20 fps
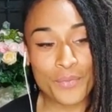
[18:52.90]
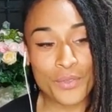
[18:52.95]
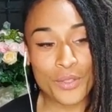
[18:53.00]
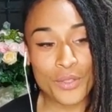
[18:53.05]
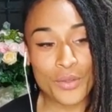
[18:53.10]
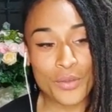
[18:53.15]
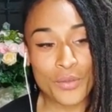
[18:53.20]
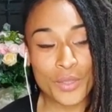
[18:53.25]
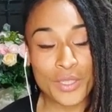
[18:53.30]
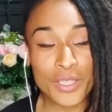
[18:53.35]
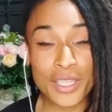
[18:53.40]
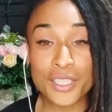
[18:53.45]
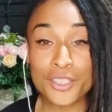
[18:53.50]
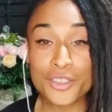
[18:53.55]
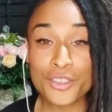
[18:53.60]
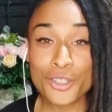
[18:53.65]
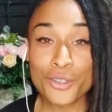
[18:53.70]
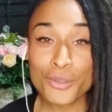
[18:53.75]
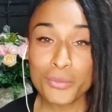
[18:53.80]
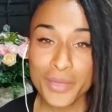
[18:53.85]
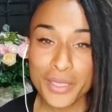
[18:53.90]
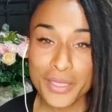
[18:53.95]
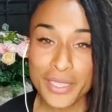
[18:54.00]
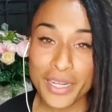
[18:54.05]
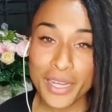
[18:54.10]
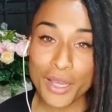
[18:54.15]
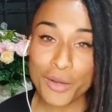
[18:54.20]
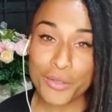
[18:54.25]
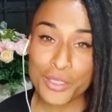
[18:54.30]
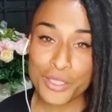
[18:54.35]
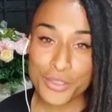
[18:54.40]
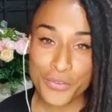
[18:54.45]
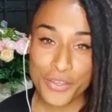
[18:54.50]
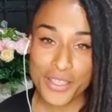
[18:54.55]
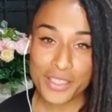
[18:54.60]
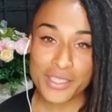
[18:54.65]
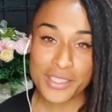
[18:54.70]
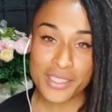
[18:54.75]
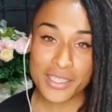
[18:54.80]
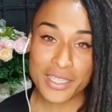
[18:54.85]
when they told me that I was
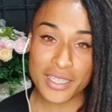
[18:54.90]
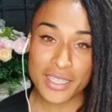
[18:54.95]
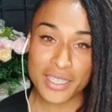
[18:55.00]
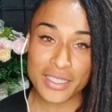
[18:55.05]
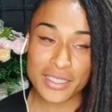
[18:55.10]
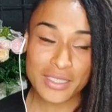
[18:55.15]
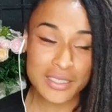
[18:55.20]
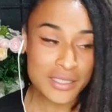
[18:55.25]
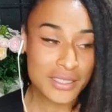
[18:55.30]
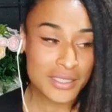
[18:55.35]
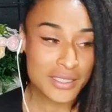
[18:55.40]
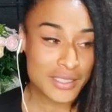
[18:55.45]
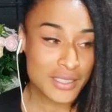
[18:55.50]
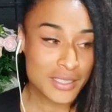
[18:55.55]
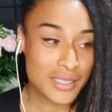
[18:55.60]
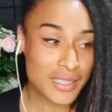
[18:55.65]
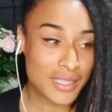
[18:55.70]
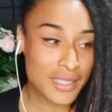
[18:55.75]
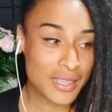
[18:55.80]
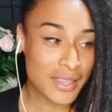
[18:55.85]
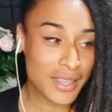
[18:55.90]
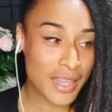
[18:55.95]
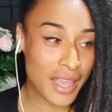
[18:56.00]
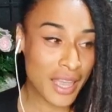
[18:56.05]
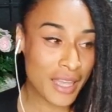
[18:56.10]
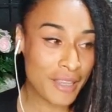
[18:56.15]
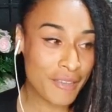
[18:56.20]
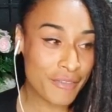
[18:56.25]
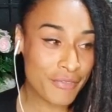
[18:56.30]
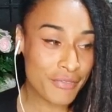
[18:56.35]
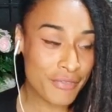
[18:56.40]
facing a life